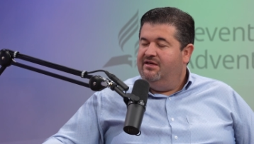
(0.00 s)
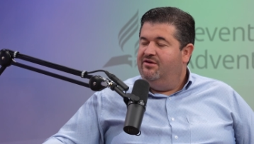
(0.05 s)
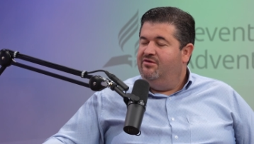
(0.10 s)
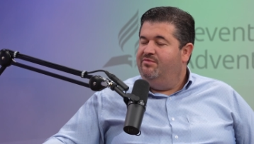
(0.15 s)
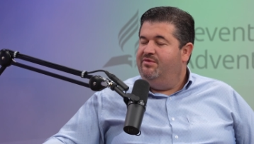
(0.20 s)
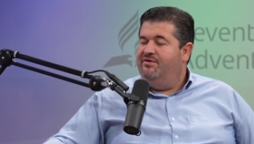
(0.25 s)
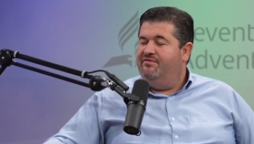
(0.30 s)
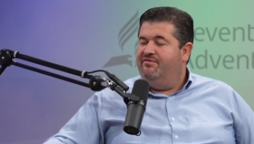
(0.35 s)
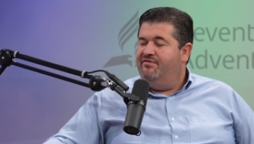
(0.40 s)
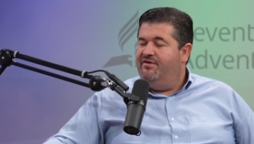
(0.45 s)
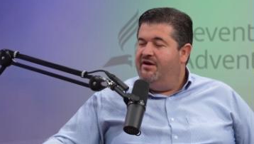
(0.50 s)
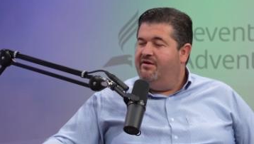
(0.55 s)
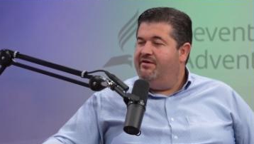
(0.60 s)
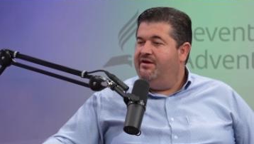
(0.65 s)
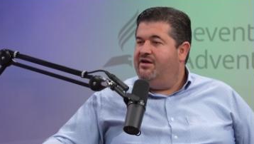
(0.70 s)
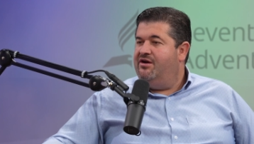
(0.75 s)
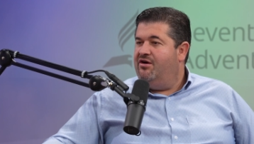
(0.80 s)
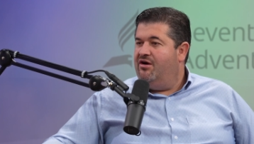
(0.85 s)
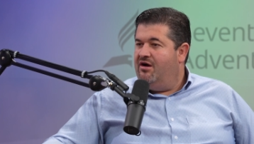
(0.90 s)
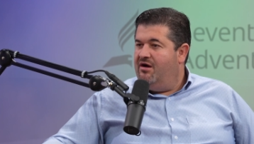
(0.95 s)
It will be
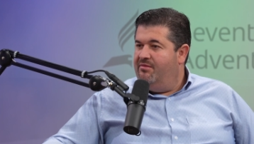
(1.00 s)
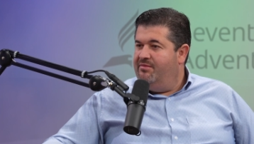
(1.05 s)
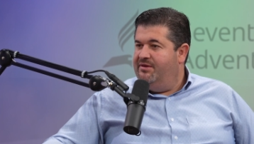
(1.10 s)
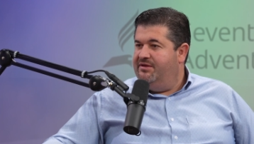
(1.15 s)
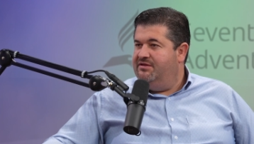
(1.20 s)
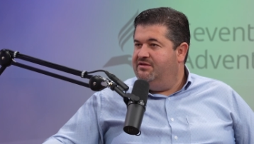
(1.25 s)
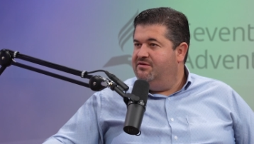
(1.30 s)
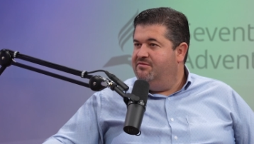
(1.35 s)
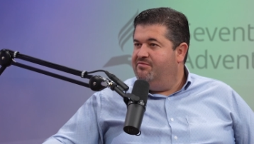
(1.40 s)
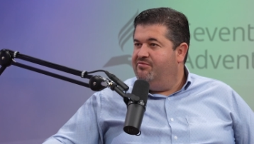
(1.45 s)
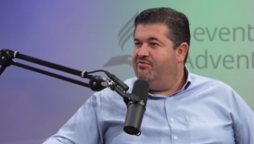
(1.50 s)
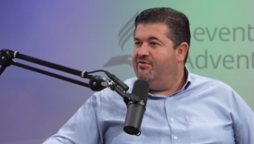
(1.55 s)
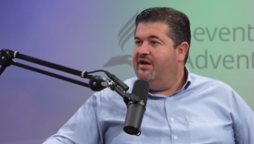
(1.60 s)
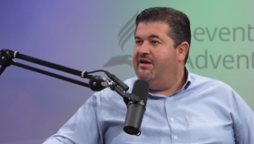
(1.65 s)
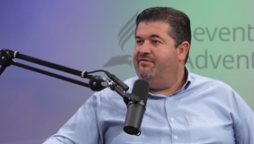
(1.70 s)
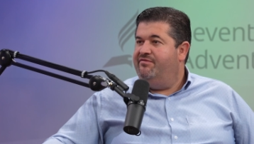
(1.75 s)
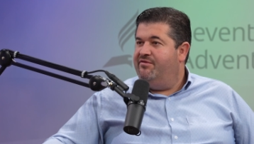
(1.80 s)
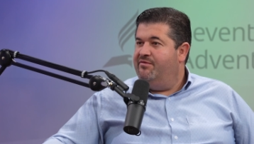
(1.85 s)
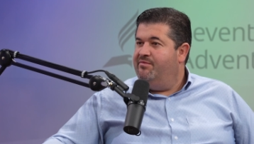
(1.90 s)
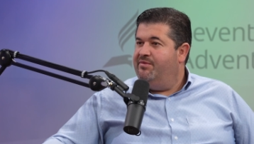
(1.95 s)
very common to
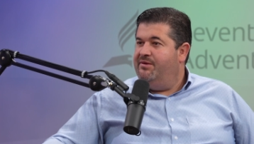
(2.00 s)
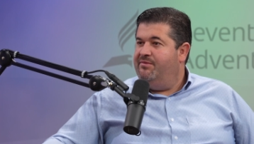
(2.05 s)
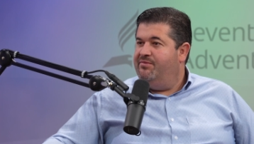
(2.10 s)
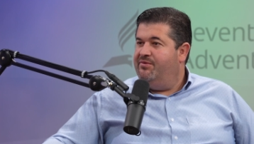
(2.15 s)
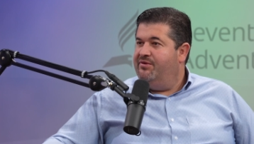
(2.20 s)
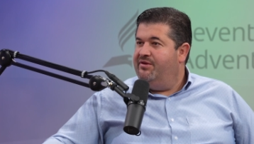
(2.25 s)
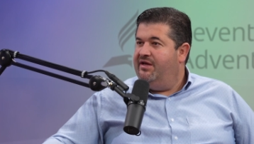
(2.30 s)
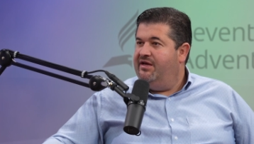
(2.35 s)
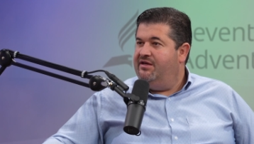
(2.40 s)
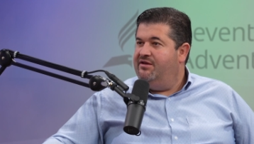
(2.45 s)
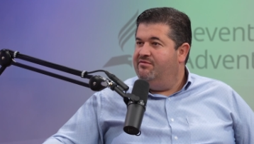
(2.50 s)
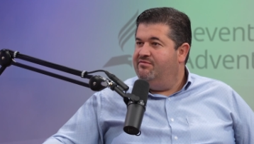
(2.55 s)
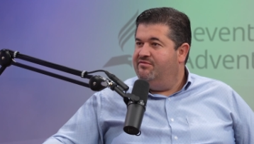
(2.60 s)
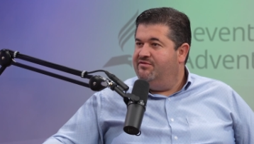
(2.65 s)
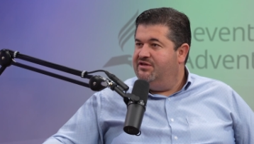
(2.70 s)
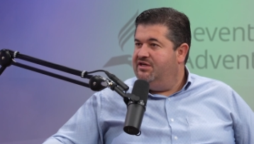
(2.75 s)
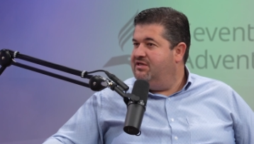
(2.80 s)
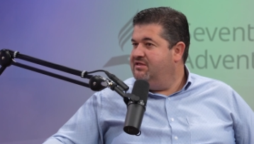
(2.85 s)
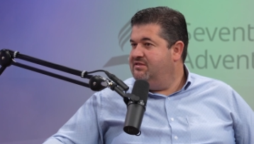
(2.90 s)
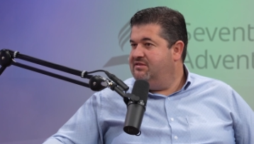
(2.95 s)
pray for people that you
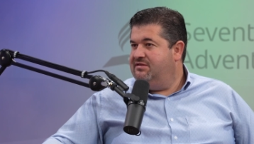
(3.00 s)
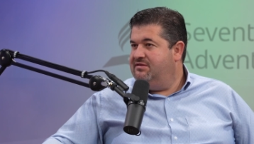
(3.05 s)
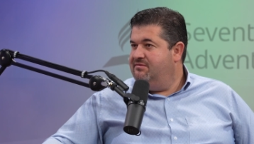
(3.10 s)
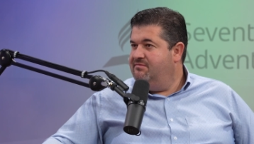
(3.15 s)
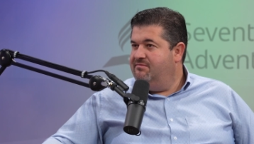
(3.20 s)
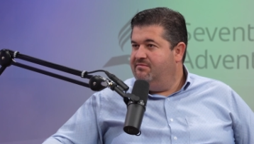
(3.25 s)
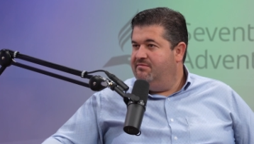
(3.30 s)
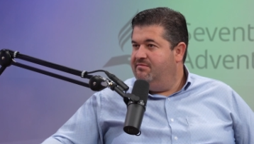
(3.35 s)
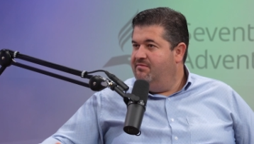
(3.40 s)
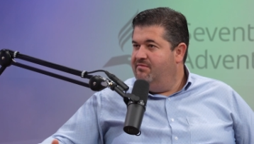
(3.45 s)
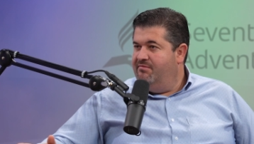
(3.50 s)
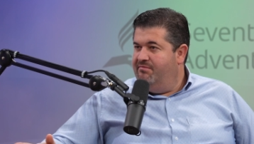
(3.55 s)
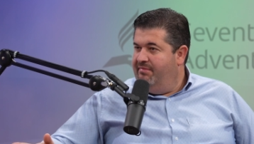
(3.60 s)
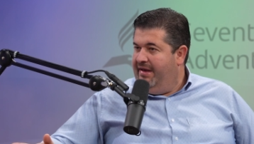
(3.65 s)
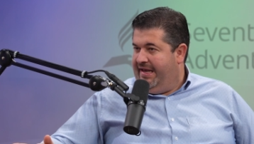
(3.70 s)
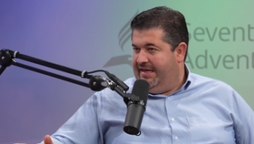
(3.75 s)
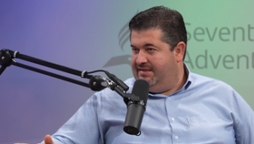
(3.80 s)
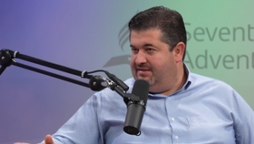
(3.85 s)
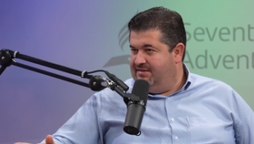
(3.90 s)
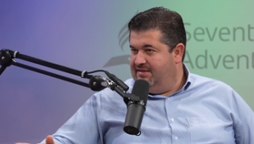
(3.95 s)
just
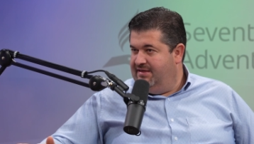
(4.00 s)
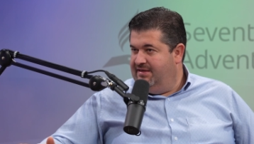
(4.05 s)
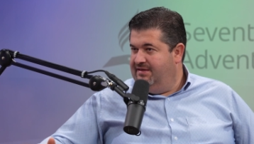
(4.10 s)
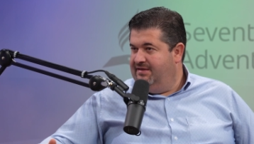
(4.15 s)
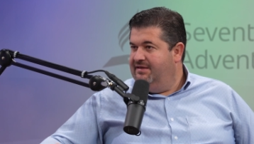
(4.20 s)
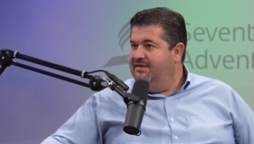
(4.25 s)
met